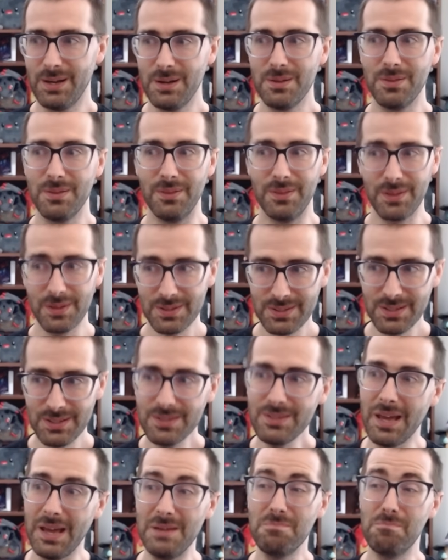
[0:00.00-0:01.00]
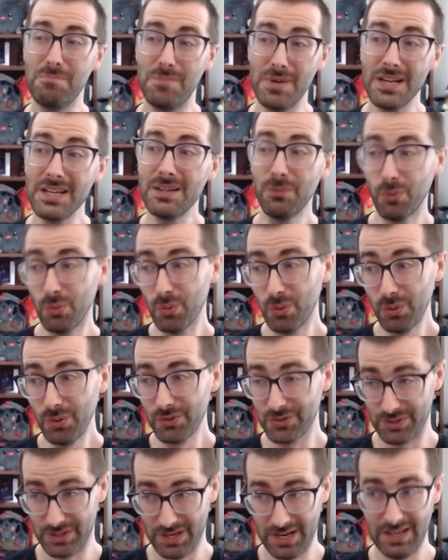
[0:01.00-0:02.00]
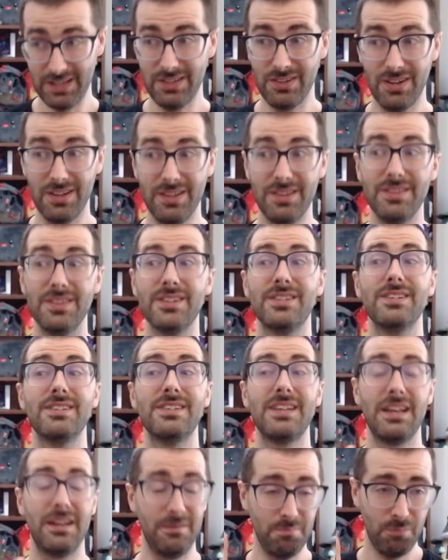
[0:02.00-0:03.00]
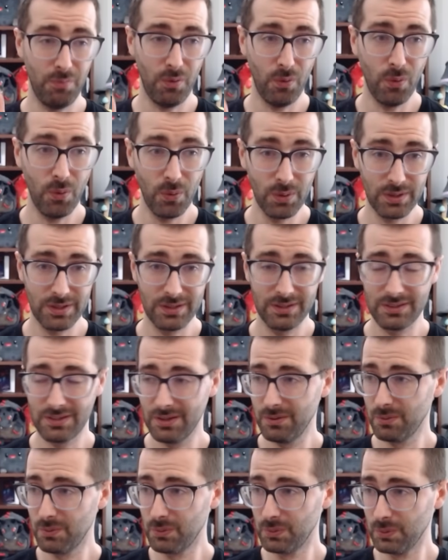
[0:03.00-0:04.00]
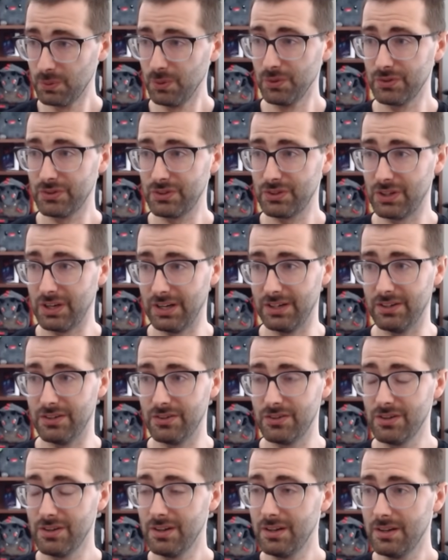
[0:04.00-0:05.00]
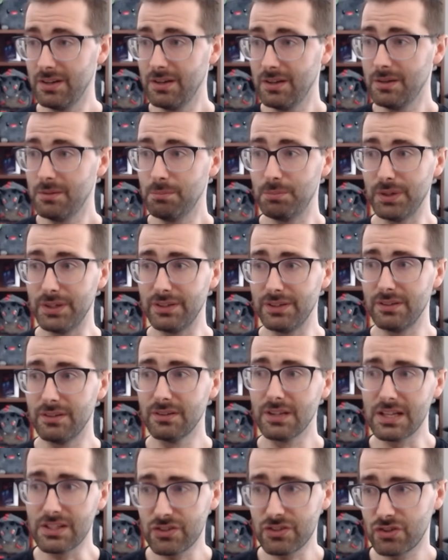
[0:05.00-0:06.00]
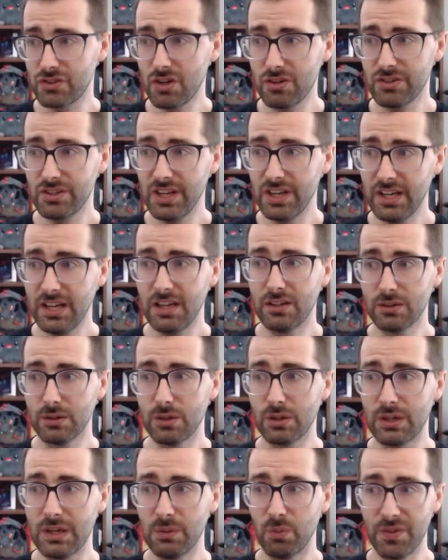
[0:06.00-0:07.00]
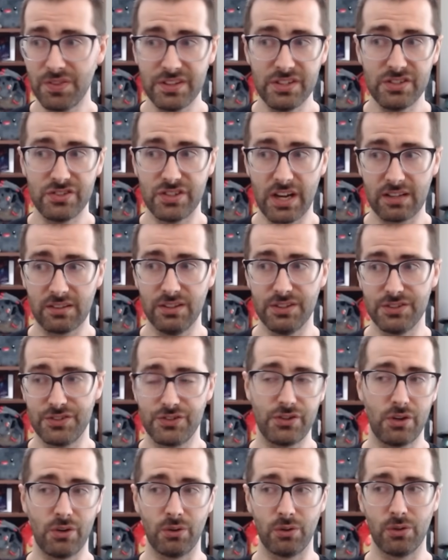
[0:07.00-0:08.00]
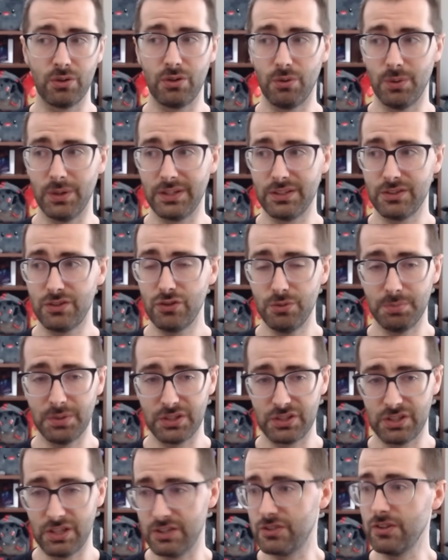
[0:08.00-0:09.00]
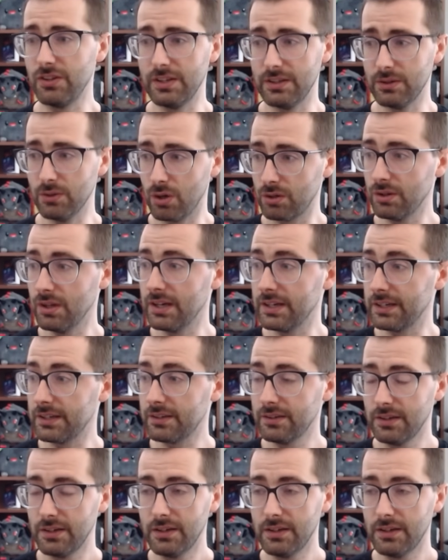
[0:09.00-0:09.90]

This is a big rules change. This is an important rules change. But let's start taking a look at what these deck lists are going to potentially look like.